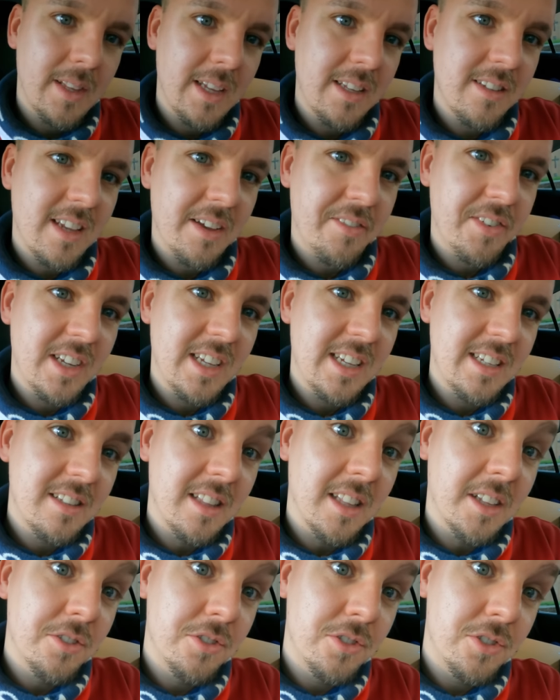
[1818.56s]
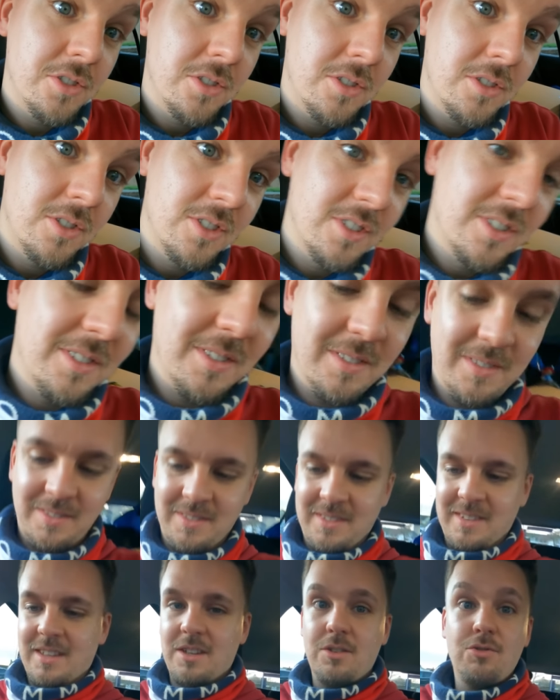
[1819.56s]
Dan's having his lunch.
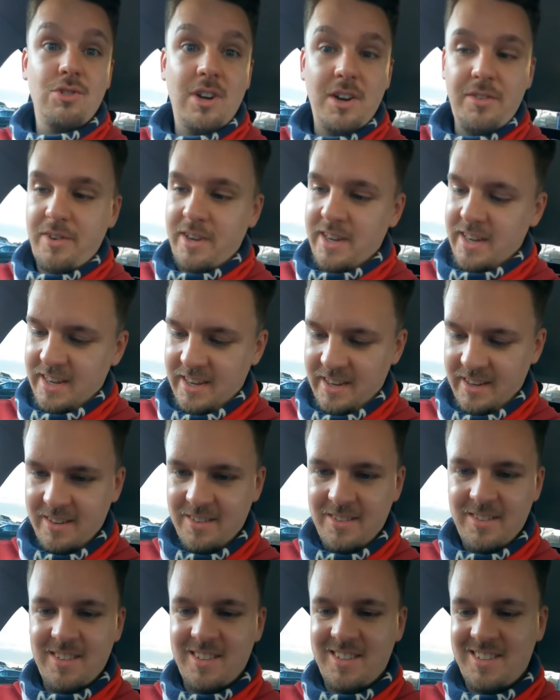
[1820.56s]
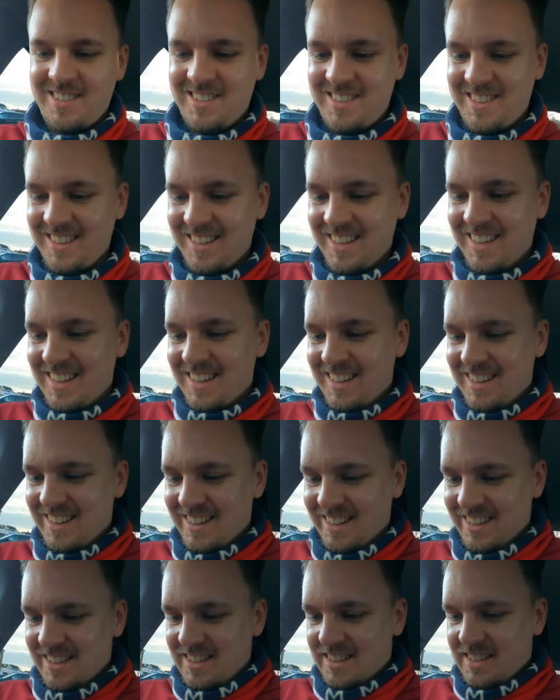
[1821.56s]
Graphic.
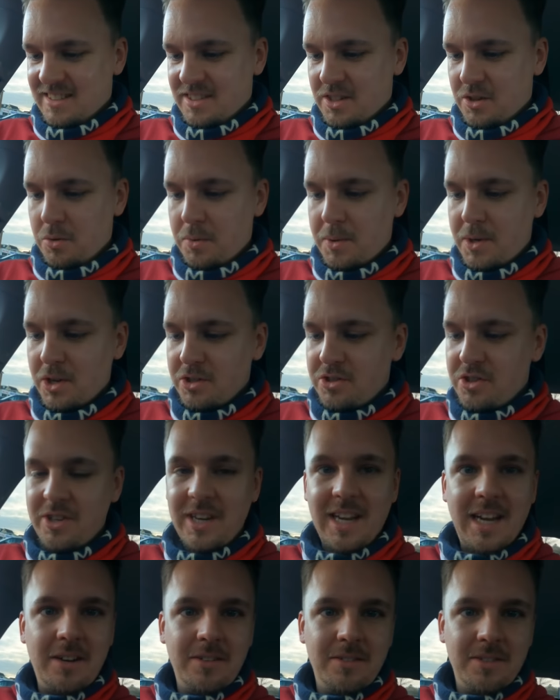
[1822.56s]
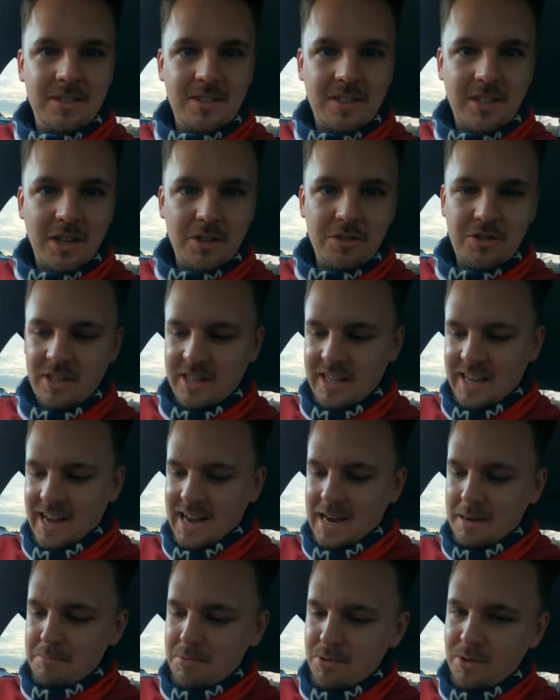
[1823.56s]
So all we've got to do now is go to the
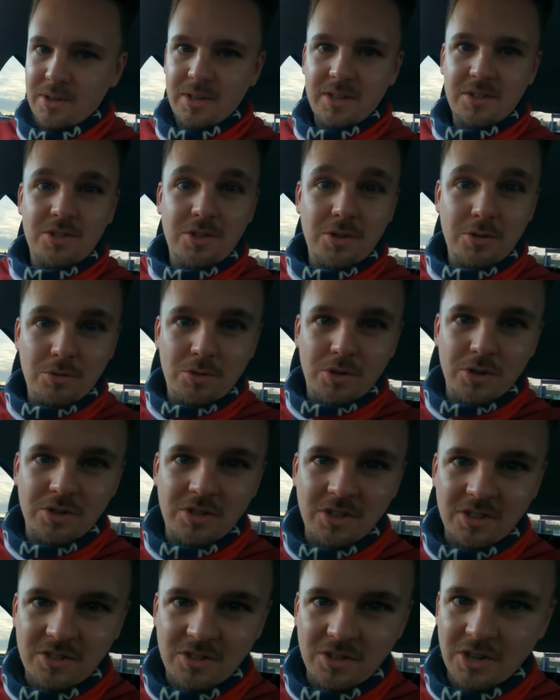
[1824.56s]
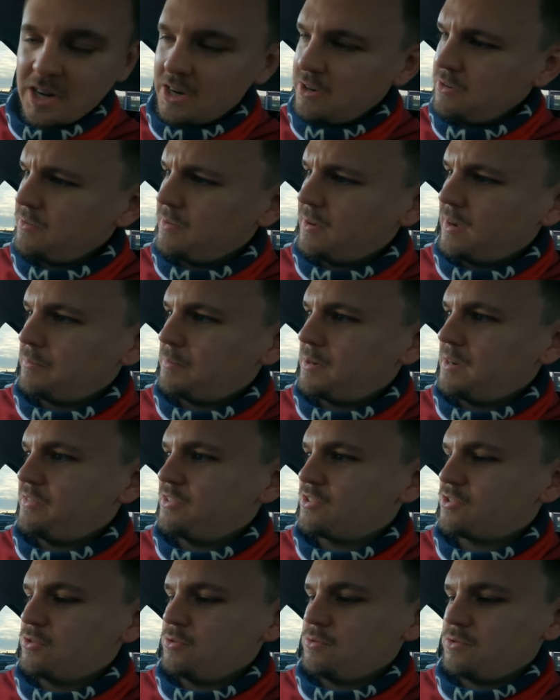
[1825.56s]
app, Too Good to Go, I believe
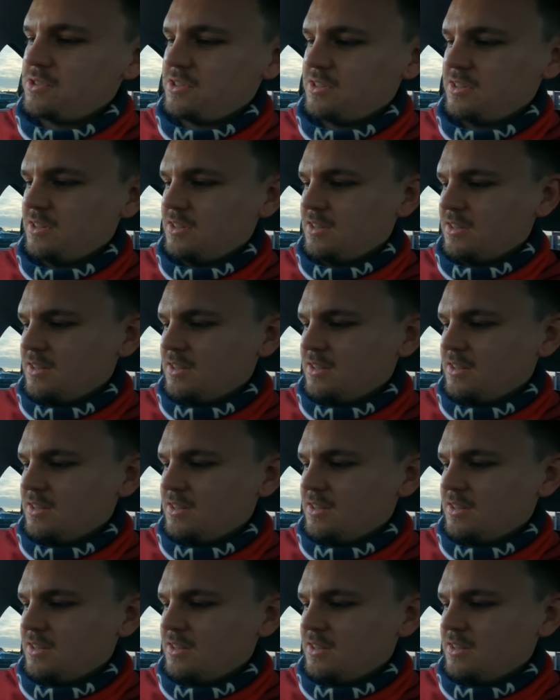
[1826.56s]
it's called.